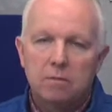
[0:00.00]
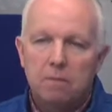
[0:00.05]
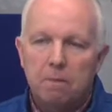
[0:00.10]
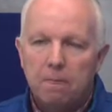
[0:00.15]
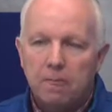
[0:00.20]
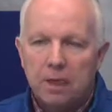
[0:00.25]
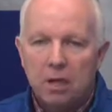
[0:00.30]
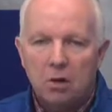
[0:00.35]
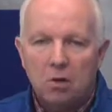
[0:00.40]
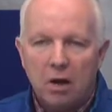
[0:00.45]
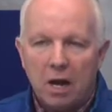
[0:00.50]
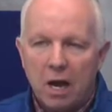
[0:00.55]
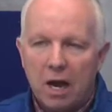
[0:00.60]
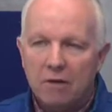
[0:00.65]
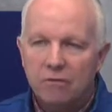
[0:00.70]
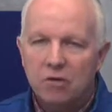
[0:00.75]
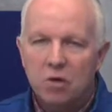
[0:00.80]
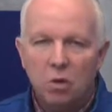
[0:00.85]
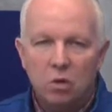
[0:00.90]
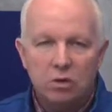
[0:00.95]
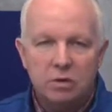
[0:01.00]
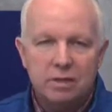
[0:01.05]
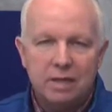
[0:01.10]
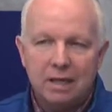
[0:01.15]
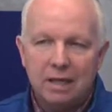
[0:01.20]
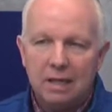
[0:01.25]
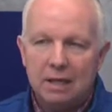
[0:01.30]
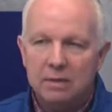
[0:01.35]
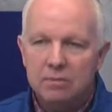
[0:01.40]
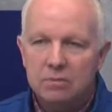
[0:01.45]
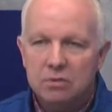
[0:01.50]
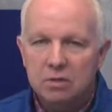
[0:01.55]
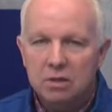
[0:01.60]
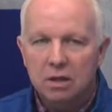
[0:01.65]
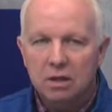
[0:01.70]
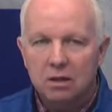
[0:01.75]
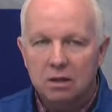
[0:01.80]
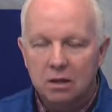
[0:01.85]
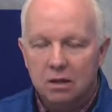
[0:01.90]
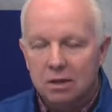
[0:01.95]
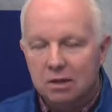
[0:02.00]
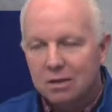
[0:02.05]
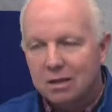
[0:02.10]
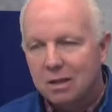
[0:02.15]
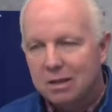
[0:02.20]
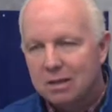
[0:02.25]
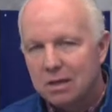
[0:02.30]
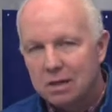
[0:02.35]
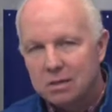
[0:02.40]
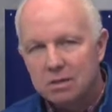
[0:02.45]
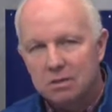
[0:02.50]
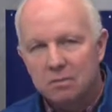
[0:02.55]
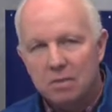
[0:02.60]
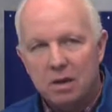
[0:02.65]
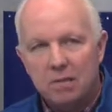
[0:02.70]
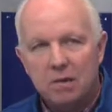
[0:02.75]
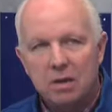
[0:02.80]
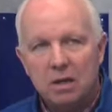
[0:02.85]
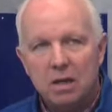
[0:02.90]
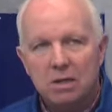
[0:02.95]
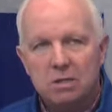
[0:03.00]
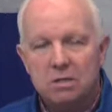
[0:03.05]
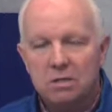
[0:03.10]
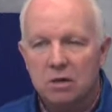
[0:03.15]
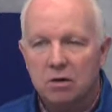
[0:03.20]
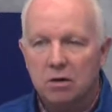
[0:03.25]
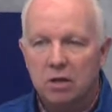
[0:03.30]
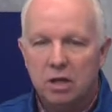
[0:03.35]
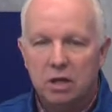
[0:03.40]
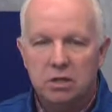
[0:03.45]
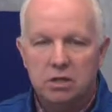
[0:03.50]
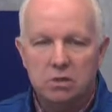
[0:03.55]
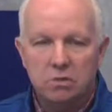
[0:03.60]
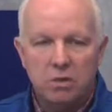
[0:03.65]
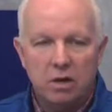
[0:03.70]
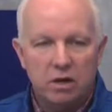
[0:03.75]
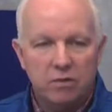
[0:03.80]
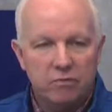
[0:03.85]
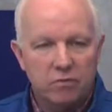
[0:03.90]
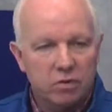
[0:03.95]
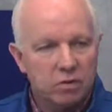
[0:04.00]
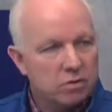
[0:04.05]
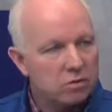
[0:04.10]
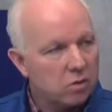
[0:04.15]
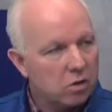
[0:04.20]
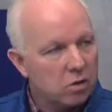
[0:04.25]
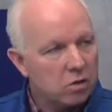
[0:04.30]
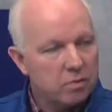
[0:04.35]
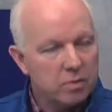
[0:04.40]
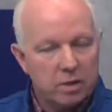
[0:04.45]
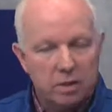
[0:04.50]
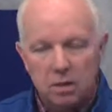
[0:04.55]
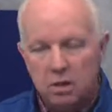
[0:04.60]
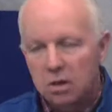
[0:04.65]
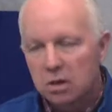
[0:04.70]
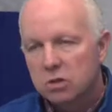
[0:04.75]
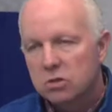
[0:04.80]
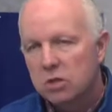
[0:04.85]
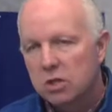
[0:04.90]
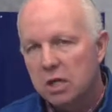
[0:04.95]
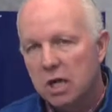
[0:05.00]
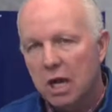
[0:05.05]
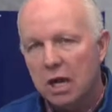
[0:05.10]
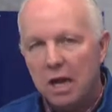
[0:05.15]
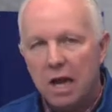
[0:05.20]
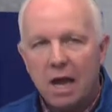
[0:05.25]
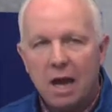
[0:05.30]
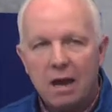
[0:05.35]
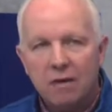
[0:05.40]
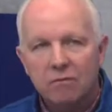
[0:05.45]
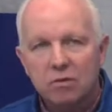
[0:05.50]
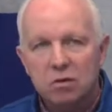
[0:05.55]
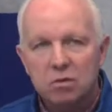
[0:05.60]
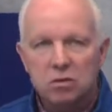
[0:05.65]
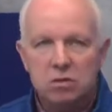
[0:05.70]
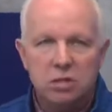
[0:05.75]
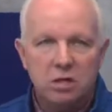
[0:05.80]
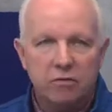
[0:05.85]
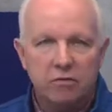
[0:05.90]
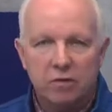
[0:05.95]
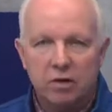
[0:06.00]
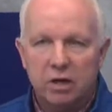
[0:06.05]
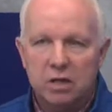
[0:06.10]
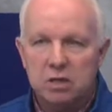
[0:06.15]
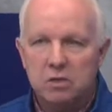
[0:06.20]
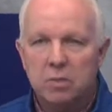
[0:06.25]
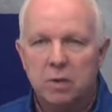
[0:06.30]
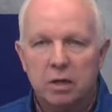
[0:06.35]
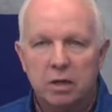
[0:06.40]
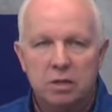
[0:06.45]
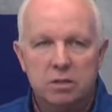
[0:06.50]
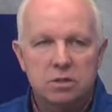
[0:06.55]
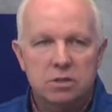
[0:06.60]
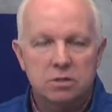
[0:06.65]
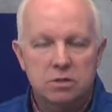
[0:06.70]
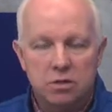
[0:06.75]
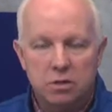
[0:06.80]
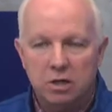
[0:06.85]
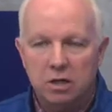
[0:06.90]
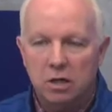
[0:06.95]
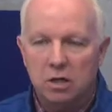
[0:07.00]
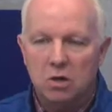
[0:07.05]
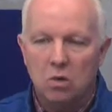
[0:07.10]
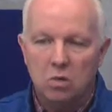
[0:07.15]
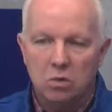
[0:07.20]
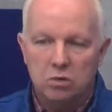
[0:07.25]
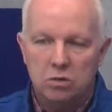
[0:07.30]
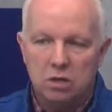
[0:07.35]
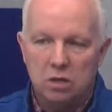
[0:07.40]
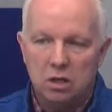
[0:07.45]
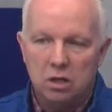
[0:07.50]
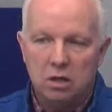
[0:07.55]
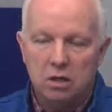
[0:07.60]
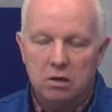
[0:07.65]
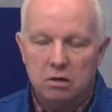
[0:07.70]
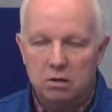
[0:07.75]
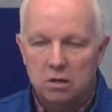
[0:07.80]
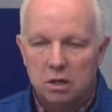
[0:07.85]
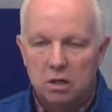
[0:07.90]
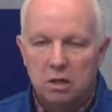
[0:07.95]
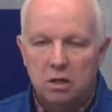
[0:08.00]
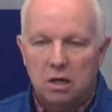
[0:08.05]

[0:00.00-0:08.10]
half-court teams, then it doesn't maybe necessarily get you ready for the tournament. So you got to have those different experiences during the course of the year.